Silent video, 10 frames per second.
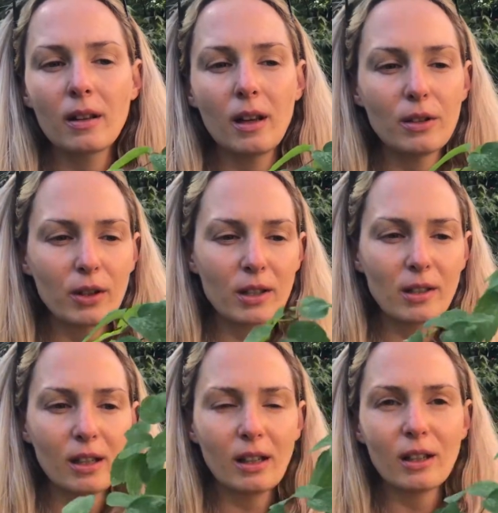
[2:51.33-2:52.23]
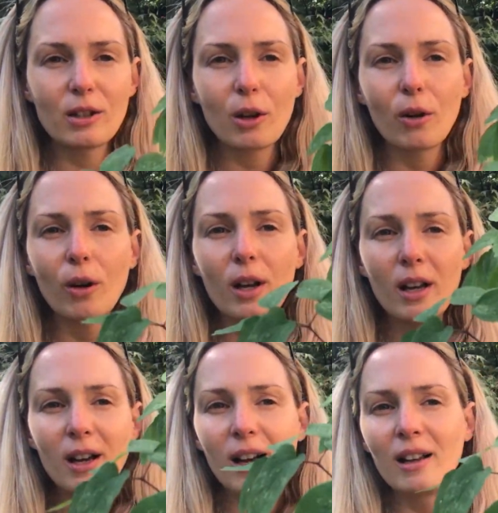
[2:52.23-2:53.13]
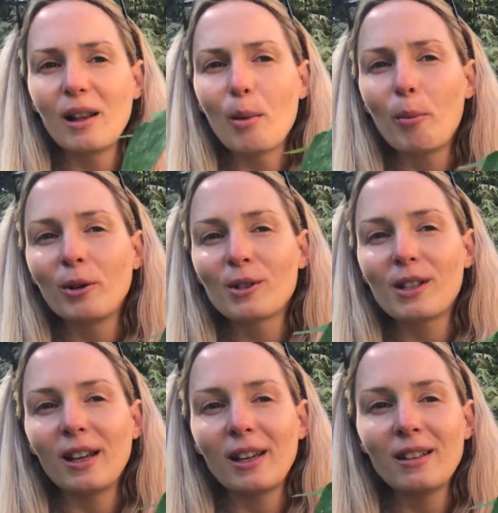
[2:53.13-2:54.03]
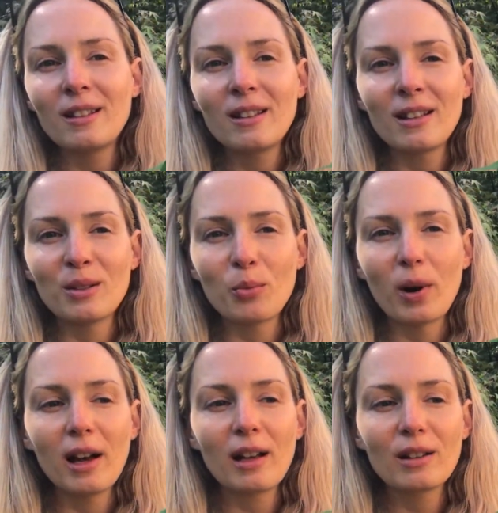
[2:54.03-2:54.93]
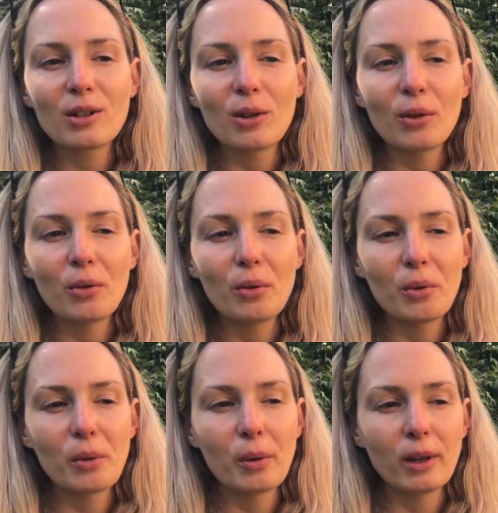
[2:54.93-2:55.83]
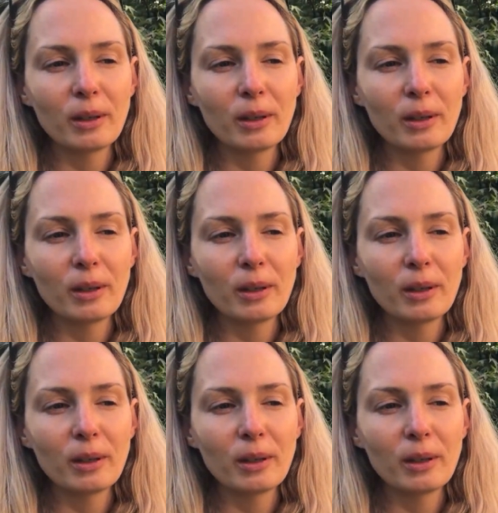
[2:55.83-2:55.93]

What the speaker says: As you can see, it's got a little moss in as well, so